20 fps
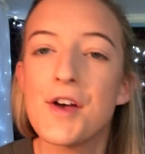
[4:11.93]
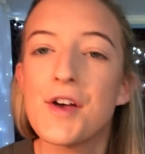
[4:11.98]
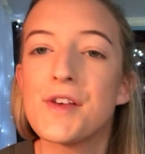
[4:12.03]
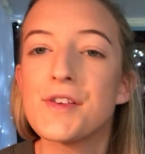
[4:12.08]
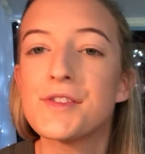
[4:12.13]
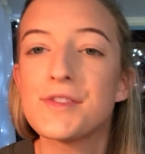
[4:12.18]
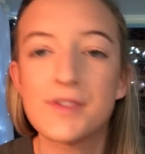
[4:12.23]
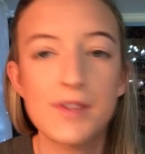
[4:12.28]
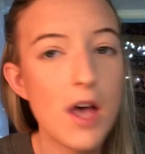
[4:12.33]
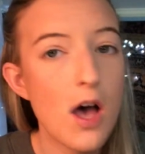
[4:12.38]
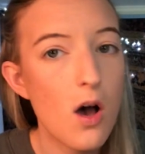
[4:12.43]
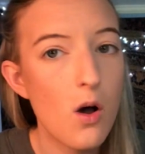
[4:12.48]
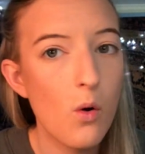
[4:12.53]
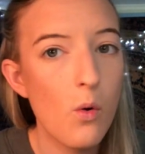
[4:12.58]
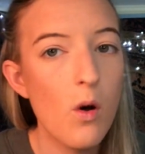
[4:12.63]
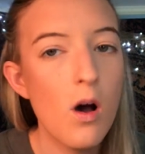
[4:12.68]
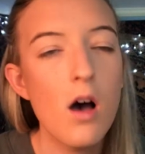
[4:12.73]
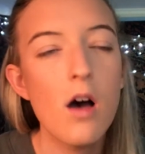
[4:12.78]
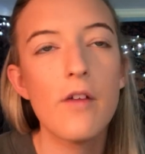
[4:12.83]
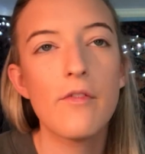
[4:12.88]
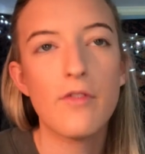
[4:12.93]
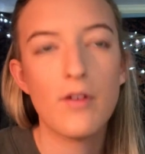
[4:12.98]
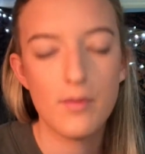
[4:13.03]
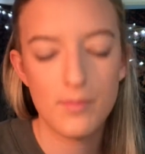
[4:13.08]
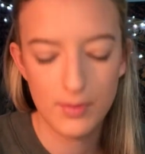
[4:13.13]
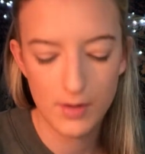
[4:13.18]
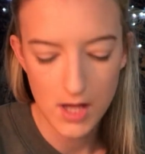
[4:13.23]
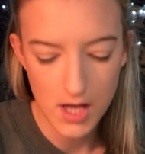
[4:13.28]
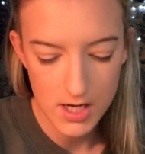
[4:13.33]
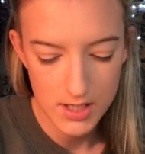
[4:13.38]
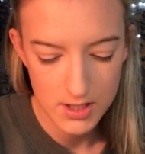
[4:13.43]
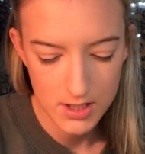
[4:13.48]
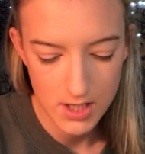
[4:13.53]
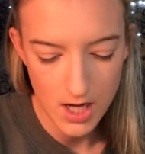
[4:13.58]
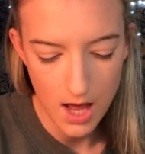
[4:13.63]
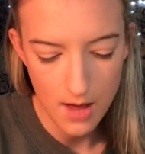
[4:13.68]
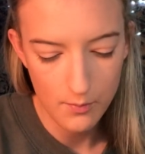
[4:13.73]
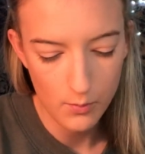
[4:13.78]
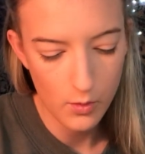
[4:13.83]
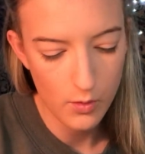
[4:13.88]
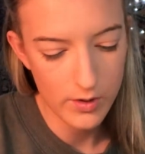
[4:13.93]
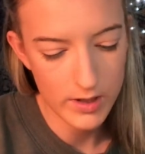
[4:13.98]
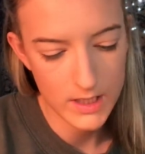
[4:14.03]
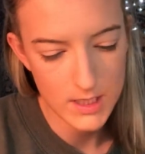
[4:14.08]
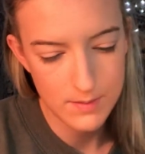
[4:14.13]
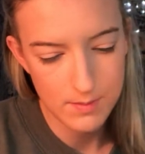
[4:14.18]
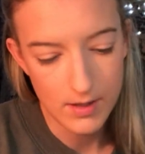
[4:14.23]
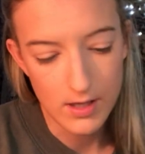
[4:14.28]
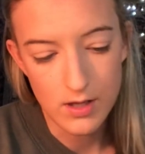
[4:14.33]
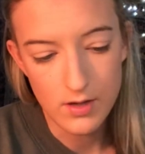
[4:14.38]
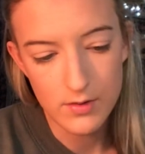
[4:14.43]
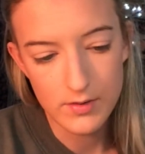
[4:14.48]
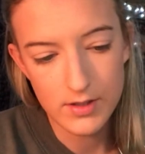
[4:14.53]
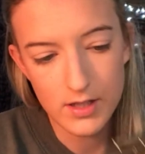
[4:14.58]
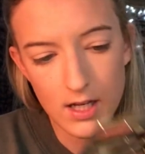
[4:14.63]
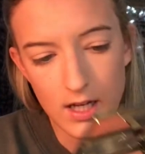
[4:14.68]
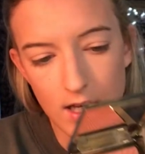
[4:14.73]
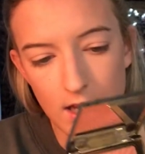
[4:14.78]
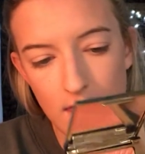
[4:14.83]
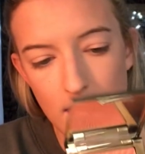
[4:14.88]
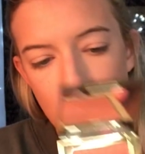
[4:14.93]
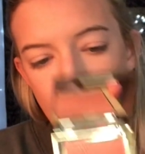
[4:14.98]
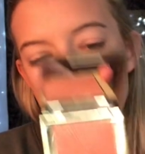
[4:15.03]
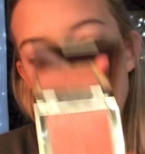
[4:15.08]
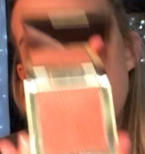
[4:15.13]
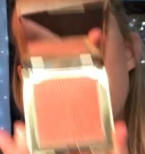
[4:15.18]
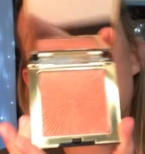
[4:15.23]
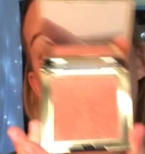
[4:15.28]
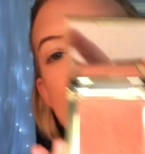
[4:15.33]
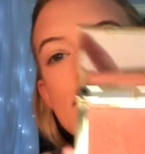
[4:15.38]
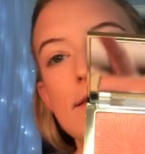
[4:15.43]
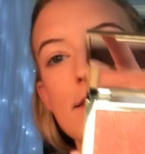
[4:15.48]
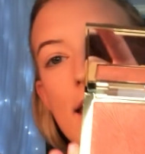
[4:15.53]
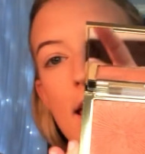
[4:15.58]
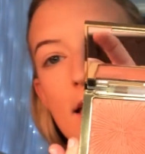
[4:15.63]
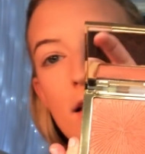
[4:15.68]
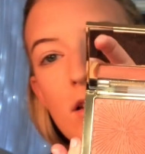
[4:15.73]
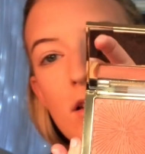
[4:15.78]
So for blush, I'm going to be using the Estee